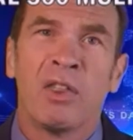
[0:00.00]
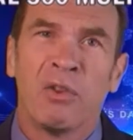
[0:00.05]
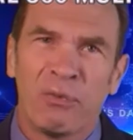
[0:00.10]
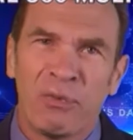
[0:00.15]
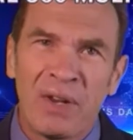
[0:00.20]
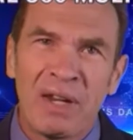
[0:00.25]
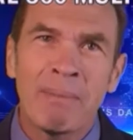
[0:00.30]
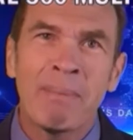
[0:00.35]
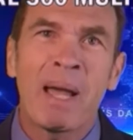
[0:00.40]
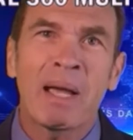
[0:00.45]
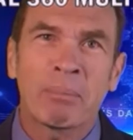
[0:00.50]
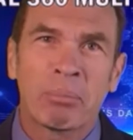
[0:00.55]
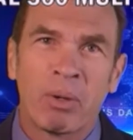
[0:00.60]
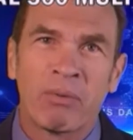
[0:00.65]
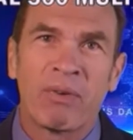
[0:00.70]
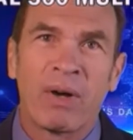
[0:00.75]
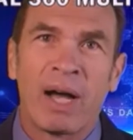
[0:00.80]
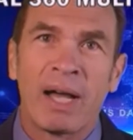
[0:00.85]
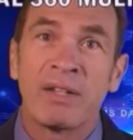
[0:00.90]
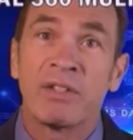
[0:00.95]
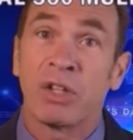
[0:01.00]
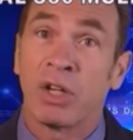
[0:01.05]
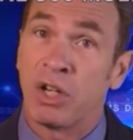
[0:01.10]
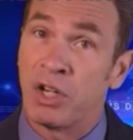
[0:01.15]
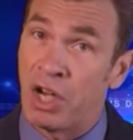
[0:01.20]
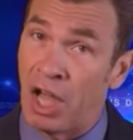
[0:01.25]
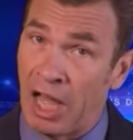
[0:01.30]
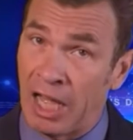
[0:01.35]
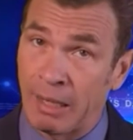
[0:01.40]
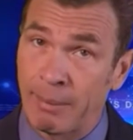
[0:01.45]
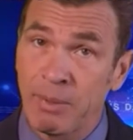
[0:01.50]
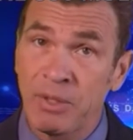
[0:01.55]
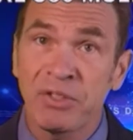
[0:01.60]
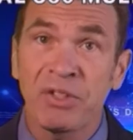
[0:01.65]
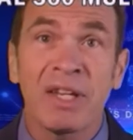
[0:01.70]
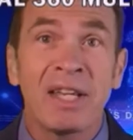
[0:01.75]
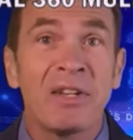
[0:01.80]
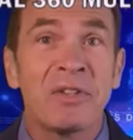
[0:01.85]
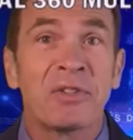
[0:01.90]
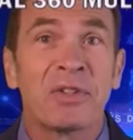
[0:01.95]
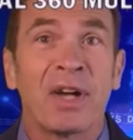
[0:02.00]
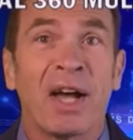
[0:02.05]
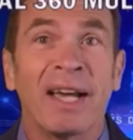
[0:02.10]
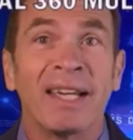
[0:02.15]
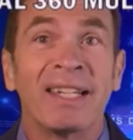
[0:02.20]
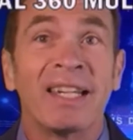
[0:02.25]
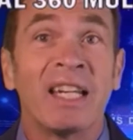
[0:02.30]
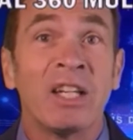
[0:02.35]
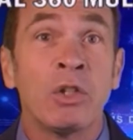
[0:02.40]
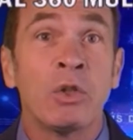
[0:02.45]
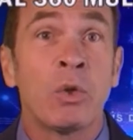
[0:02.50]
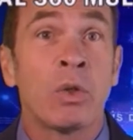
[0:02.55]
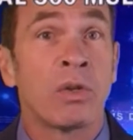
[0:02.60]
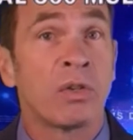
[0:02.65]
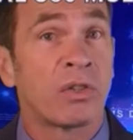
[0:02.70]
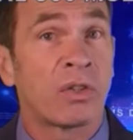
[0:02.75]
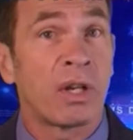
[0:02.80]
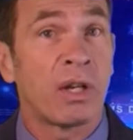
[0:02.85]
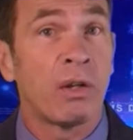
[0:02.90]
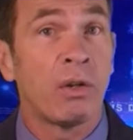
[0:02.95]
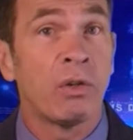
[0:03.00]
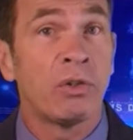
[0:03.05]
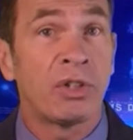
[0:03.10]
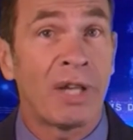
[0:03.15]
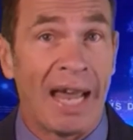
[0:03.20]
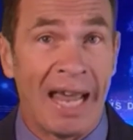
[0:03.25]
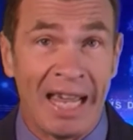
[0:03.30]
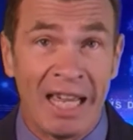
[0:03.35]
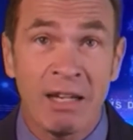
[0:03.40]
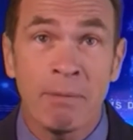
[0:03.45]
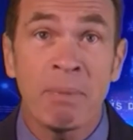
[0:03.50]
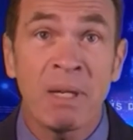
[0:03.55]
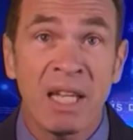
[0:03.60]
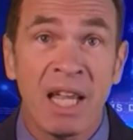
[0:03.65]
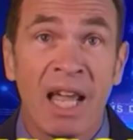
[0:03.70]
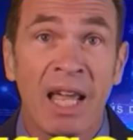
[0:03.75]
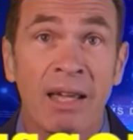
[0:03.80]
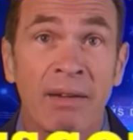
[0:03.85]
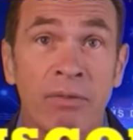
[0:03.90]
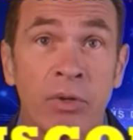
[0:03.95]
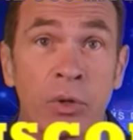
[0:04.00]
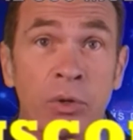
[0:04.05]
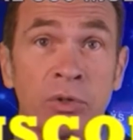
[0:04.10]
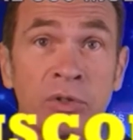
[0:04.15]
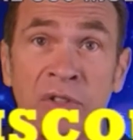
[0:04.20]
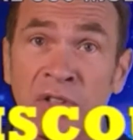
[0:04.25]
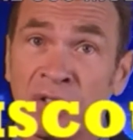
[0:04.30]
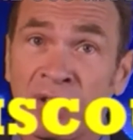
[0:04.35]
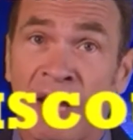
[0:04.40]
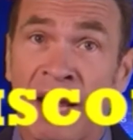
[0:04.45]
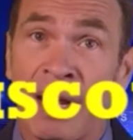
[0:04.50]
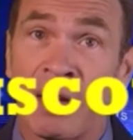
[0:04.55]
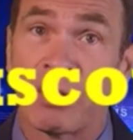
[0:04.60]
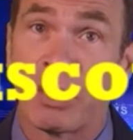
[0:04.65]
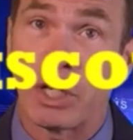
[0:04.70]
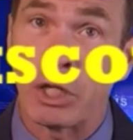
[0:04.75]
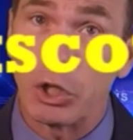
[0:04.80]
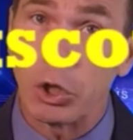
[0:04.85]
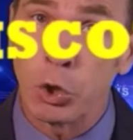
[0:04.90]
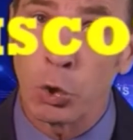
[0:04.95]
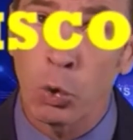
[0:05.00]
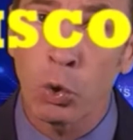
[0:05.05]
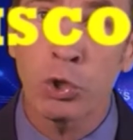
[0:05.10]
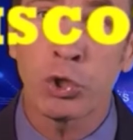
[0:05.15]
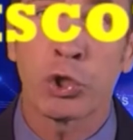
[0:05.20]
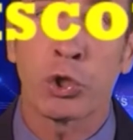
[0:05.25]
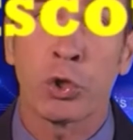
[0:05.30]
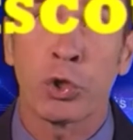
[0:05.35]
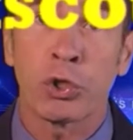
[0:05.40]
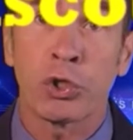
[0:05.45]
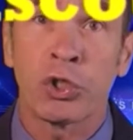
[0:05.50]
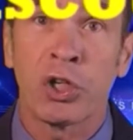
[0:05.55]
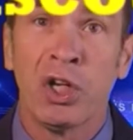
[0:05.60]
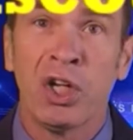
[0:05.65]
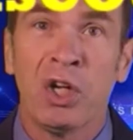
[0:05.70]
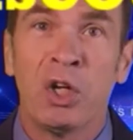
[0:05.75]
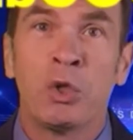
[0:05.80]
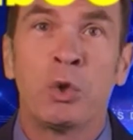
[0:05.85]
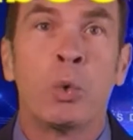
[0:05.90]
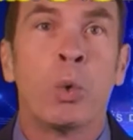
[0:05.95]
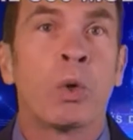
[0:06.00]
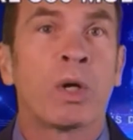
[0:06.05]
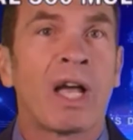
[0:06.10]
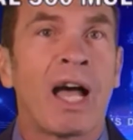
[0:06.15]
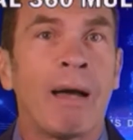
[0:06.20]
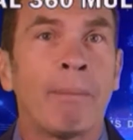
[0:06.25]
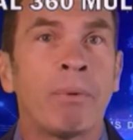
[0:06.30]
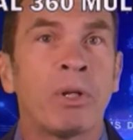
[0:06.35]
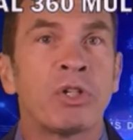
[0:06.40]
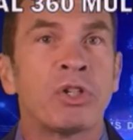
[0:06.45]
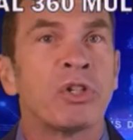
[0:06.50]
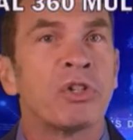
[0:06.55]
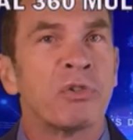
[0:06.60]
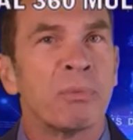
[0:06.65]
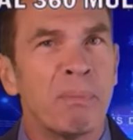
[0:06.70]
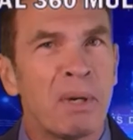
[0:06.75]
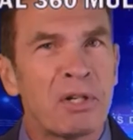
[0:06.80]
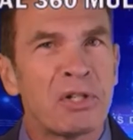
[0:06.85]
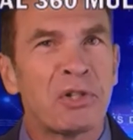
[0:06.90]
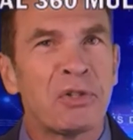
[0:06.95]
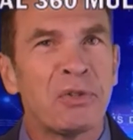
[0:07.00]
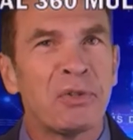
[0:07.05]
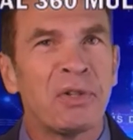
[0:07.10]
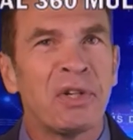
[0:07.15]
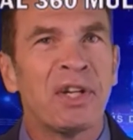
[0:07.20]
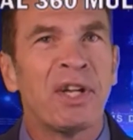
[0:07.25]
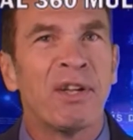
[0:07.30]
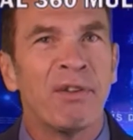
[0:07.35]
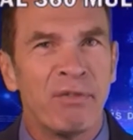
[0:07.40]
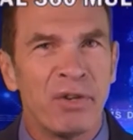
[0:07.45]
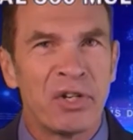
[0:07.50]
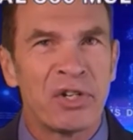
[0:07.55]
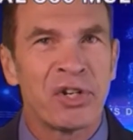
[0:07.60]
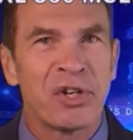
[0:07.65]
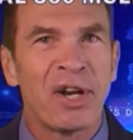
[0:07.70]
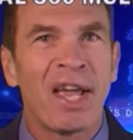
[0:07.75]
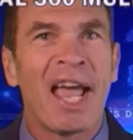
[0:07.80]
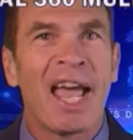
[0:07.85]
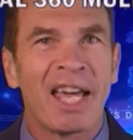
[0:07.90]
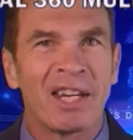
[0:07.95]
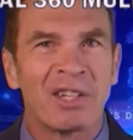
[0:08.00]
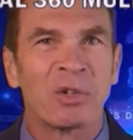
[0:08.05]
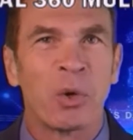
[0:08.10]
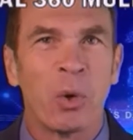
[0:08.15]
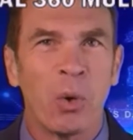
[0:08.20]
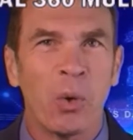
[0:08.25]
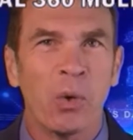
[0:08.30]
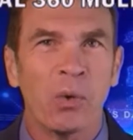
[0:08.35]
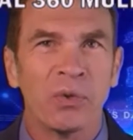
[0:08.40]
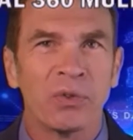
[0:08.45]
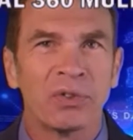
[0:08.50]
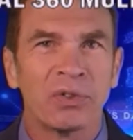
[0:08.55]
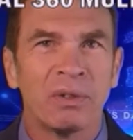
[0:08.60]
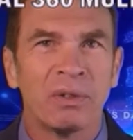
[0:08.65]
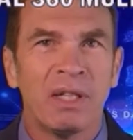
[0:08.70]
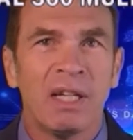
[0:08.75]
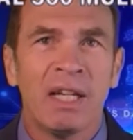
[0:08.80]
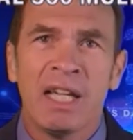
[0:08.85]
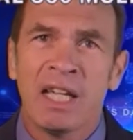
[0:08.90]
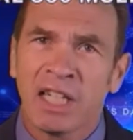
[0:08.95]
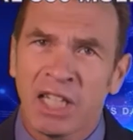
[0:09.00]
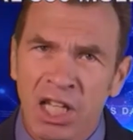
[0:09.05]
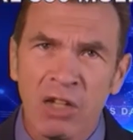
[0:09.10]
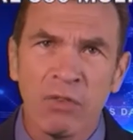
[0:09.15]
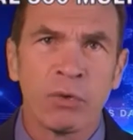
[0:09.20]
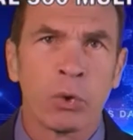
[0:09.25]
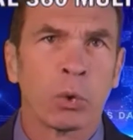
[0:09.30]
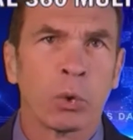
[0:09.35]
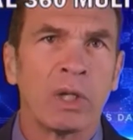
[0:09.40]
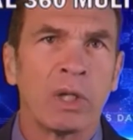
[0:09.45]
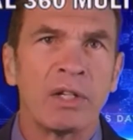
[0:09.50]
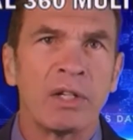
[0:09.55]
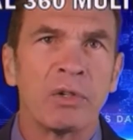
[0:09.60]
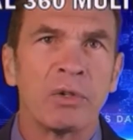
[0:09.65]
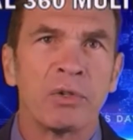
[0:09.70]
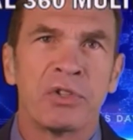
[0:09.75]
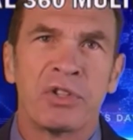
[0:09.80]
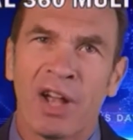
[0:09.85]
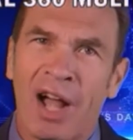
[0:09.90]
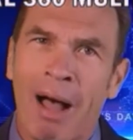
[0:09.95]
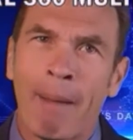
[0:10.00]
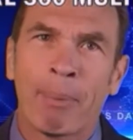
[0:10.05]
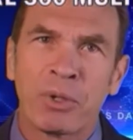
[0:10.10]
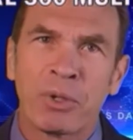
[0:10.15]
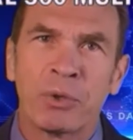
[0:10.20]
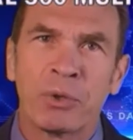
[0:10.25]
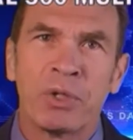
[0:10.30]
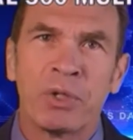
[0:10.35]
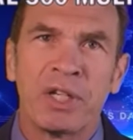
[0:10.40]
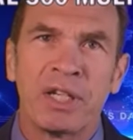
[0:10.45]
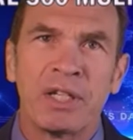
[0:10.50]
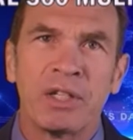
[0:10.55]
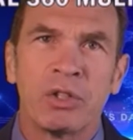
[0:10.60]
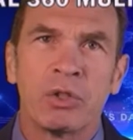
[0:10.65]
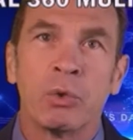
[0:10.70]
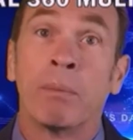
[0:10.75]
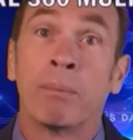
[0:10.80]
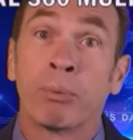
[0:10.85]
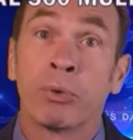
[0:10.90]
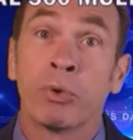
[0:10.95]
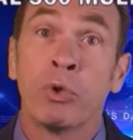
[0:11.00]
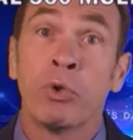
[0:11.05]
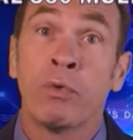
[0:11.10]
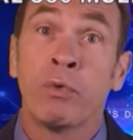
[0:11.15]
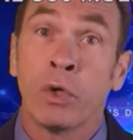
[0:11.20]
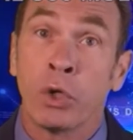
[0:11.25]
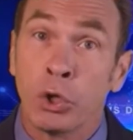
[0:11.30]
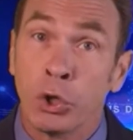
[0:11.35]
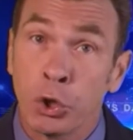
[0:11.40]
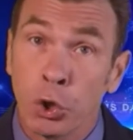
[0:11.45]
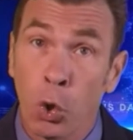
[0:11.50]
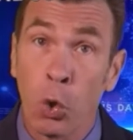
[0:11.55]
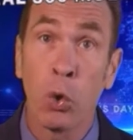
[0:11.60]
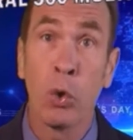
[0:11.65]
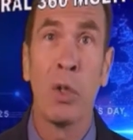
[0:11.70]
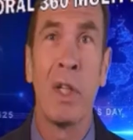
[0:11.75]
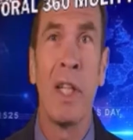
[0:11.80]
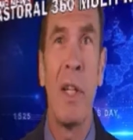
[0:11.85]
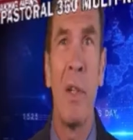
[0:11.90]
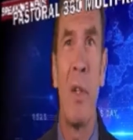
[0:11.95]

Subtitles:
The feedback provides anonymous insight into the skills and behaviors desired in your church to accomplish its mission, vision, and goals. Give your leaders the opportunity to improve your